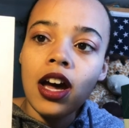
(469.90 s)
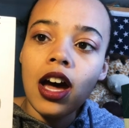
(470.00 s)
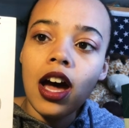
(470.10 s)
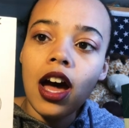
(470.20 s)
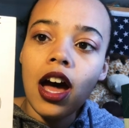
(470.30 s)

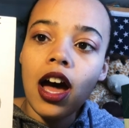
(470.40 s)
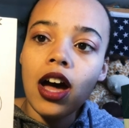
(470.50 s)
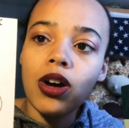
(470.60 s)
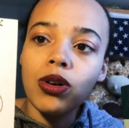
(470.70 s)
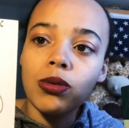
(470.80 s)

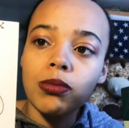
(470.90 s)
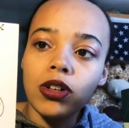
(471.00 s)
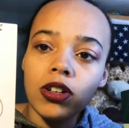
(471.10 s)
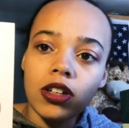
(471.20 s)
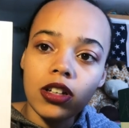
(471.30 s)

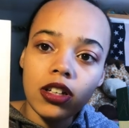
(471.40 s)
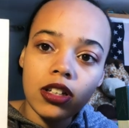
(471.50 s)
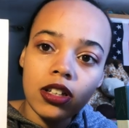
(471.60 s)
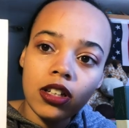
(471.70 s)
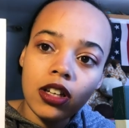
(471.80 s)
Habuk.
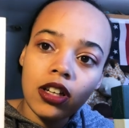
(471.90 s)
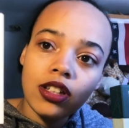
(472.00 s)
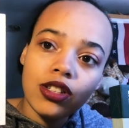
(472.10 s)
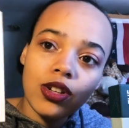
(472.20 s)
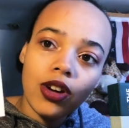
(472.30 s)

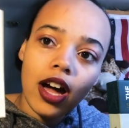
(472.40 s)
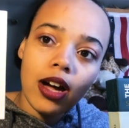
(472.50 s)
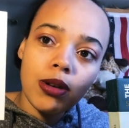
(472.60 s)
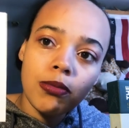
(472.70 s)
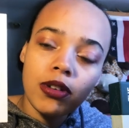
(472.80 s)
So
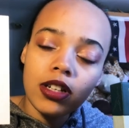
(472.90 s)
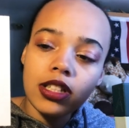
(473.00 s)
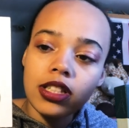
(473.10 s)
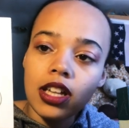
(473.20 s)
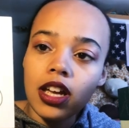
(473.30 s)
Habuk
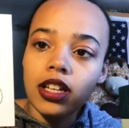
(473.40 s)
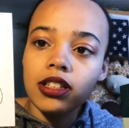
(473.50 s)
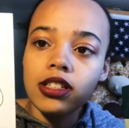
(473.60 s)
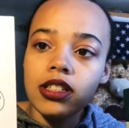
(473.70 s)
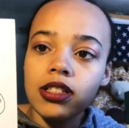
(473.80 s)

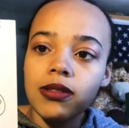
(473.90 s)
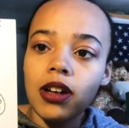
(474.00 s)
says,